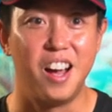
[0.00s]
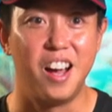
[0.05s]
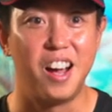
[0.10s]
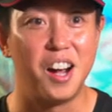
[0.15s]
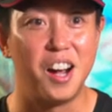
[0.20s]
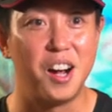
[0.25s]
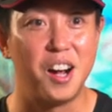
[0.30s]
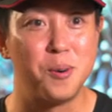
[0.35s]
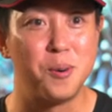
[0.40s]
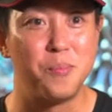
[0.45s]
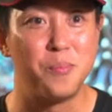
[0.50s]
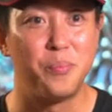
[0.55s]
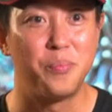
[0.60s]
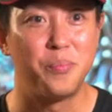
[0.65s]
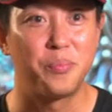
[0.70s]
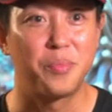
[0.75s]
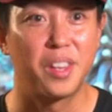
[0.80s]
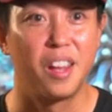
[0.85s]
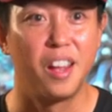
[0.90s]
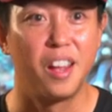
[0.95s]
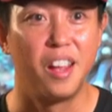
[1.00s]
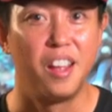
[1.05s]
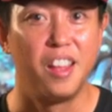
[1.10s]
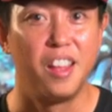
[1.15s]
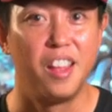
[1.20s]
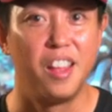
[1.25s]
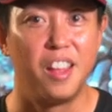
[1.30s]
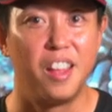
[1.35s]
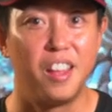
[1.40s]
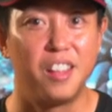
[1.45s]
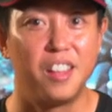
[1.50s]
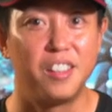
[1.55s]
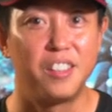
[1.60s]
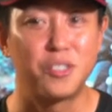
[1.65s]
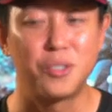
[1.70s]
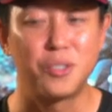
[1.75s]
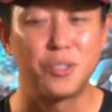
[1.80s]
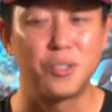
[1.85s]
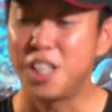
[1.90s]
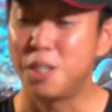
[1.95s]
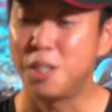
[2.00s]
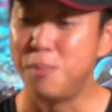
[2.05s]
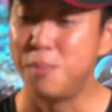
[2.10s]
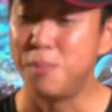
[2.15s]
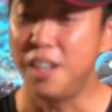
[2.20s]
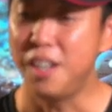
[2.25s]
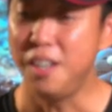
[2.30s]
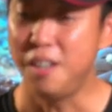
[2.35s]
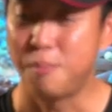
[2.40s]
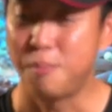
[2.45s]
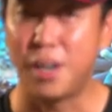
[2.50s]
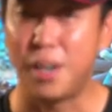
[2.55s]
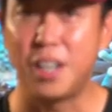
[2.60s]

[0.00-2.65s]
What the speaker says: So that's me.